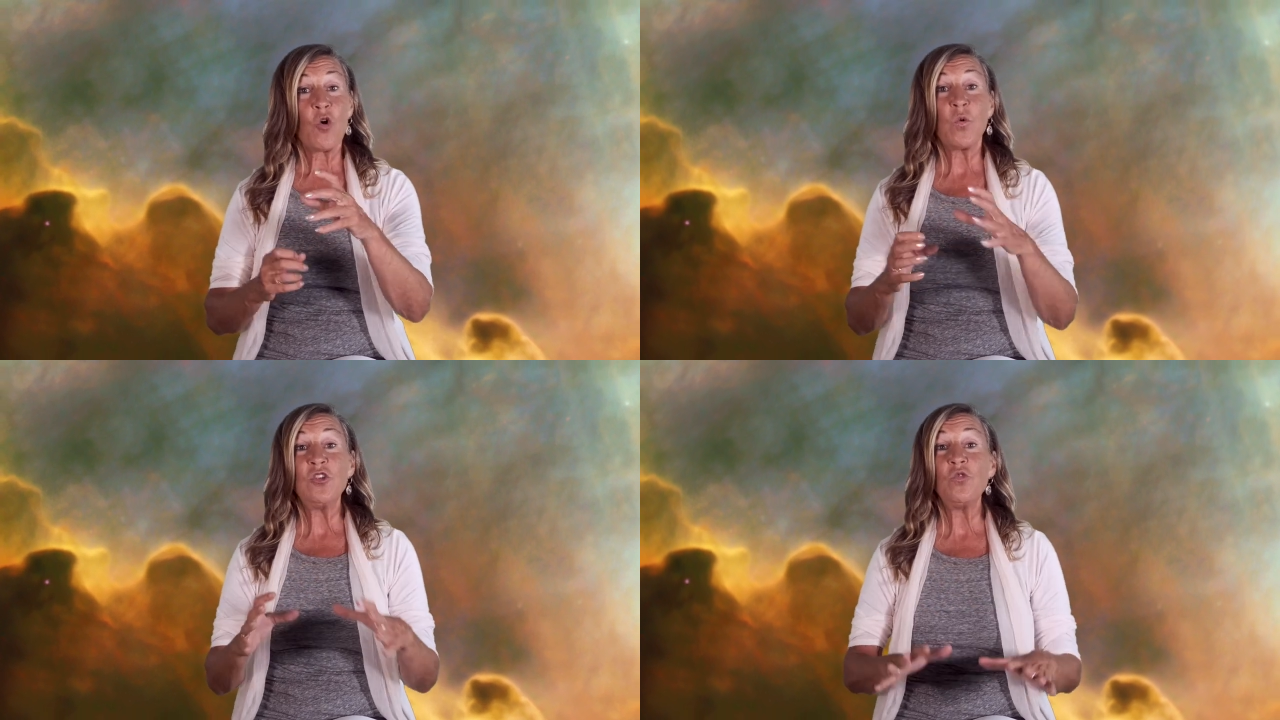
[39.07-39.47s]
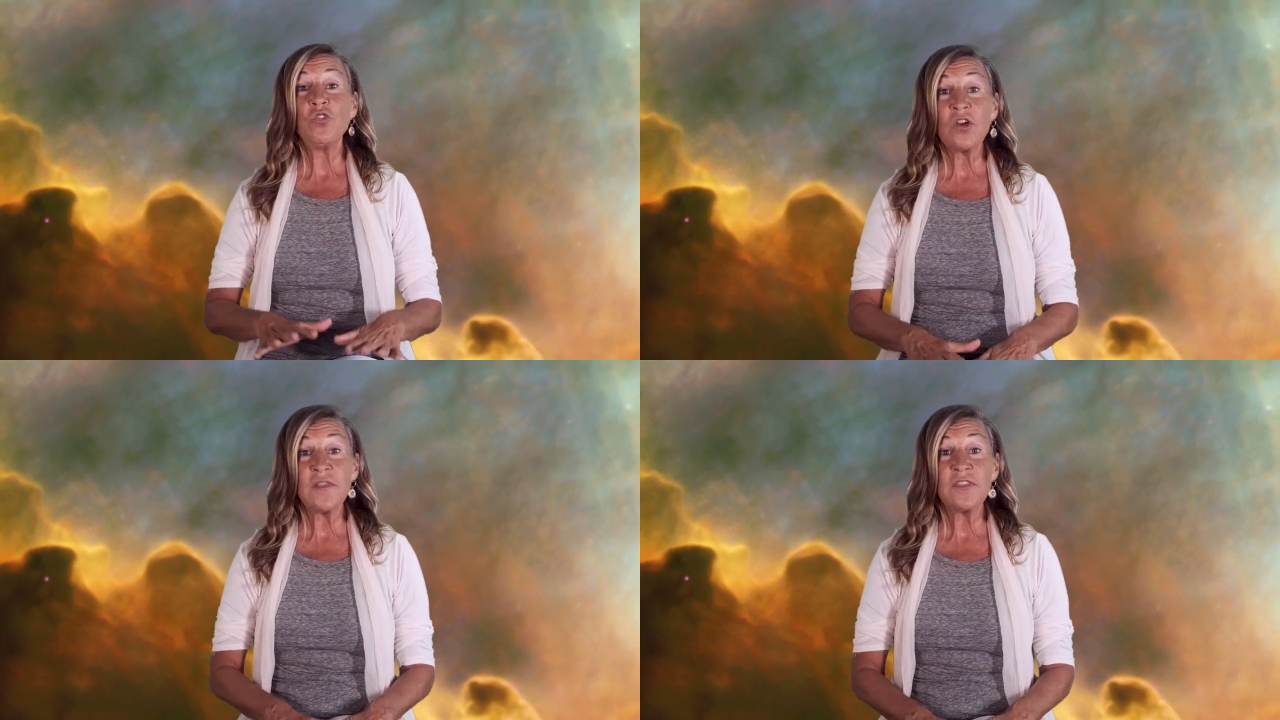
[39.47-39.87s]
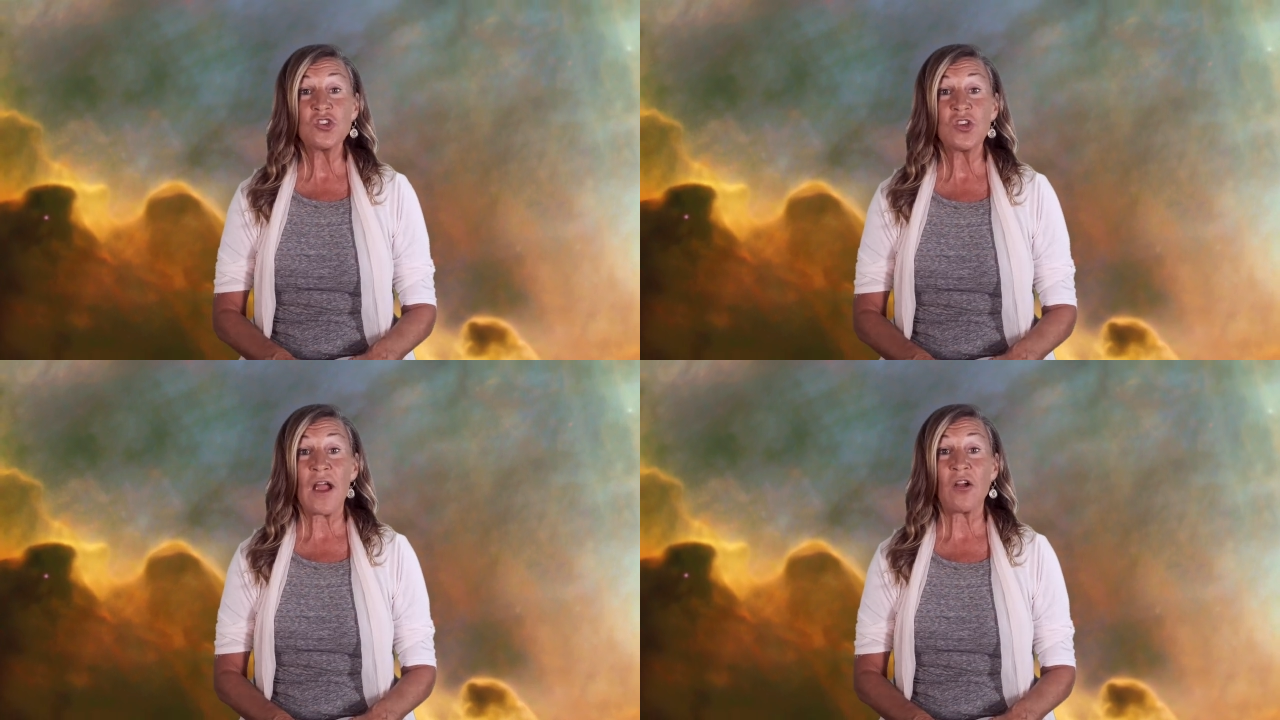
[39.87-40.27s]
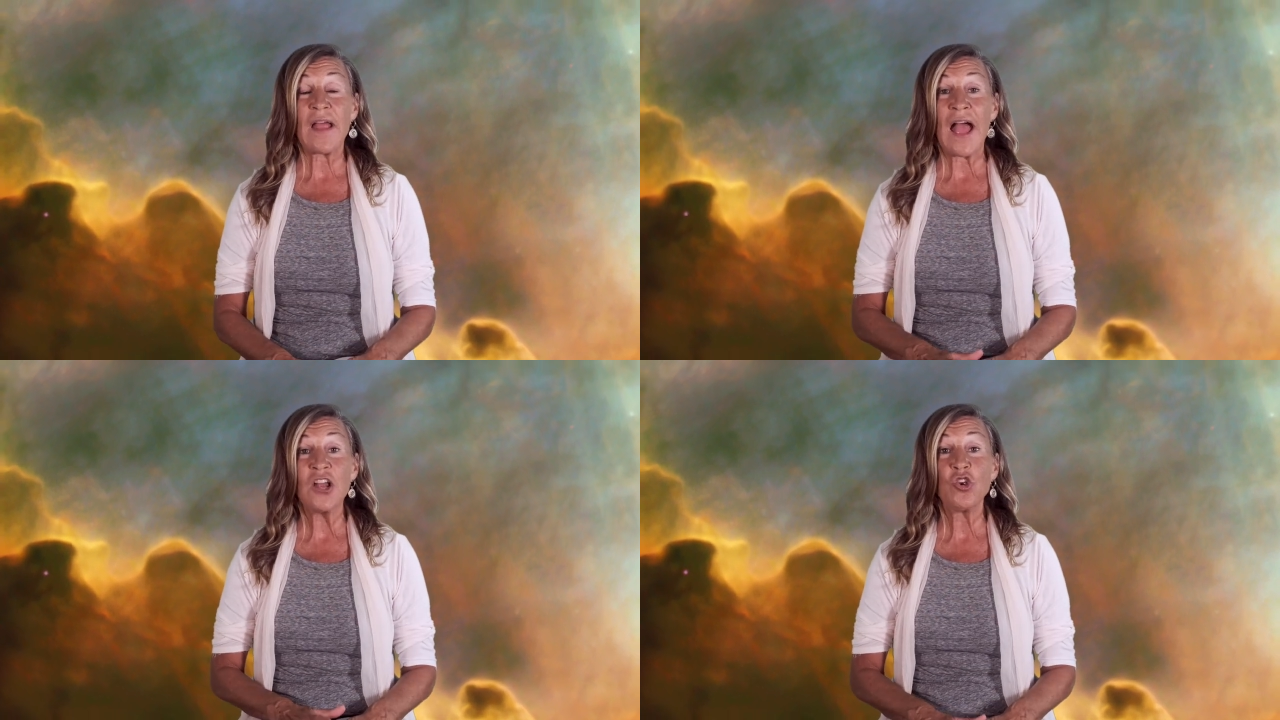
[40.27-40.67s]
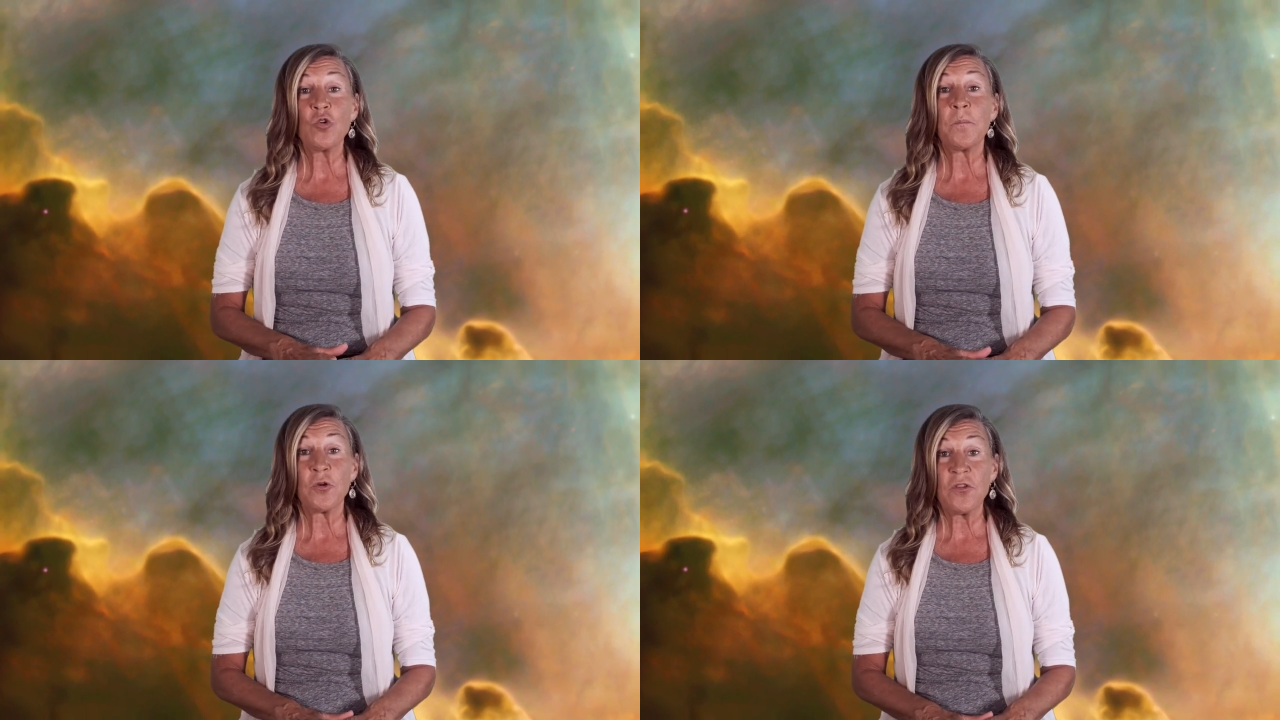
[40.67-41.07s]
when you look at the chart on
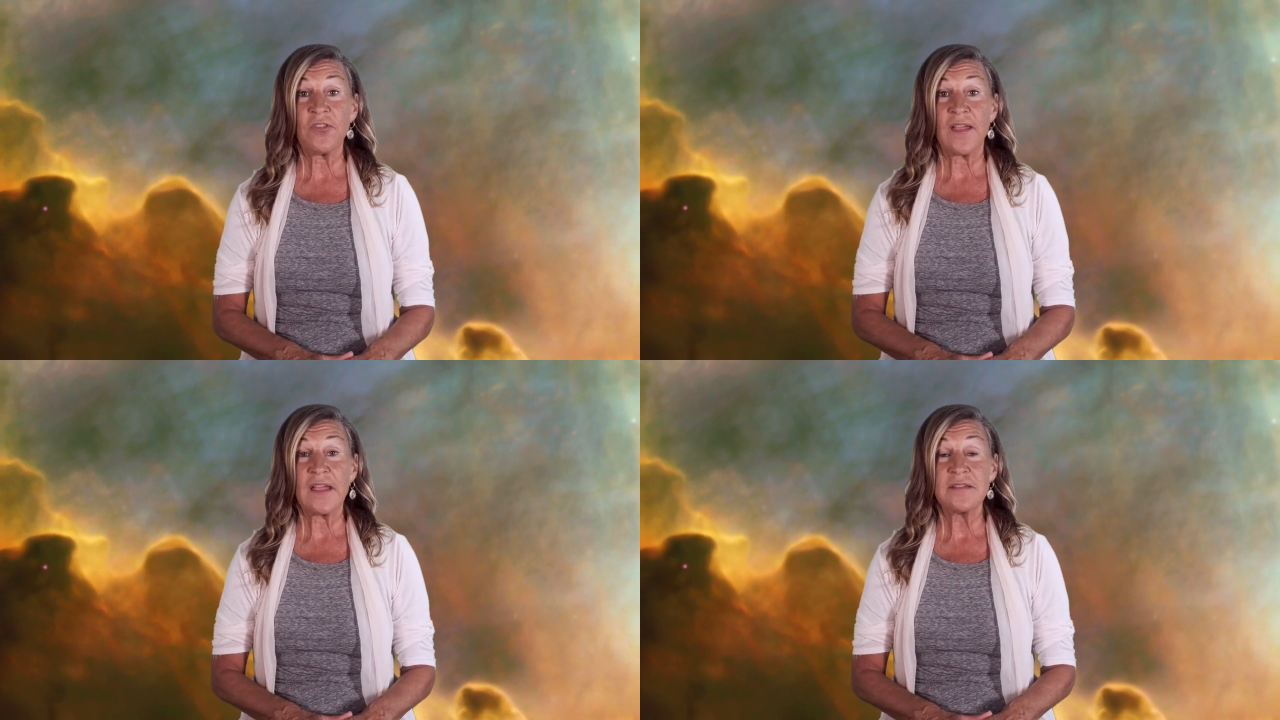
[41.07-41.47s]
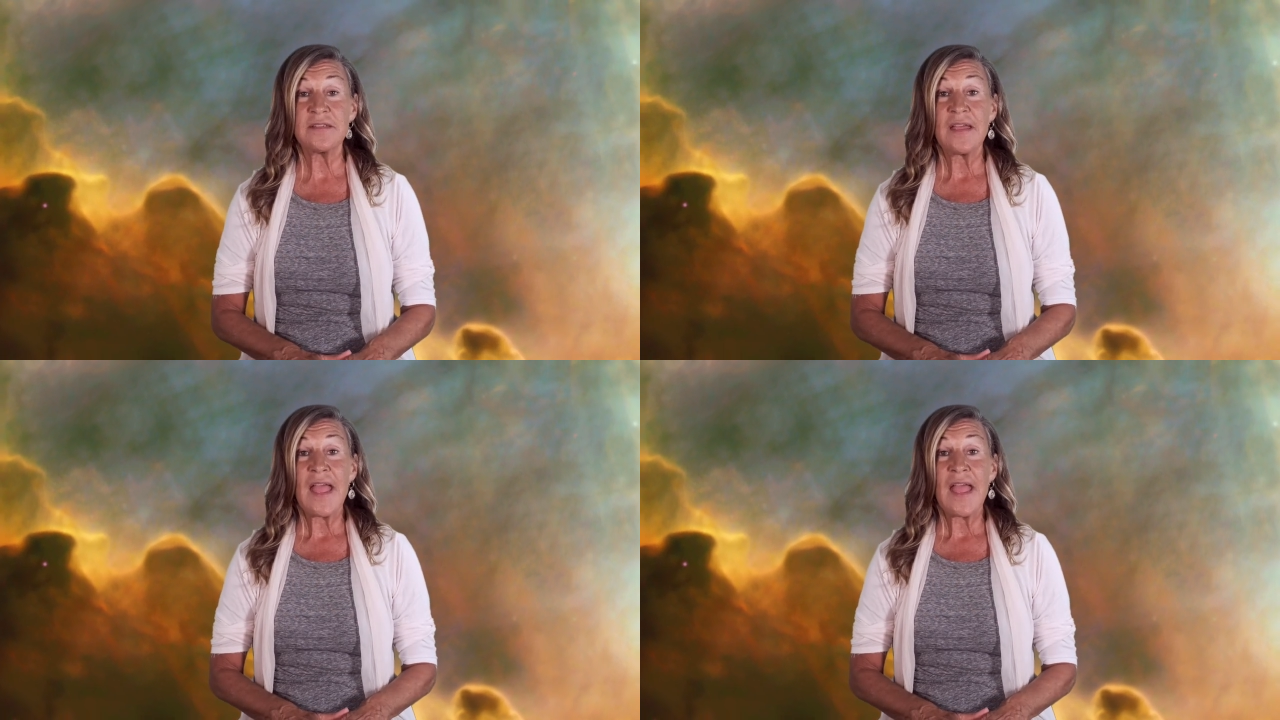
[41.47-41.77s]
your birth date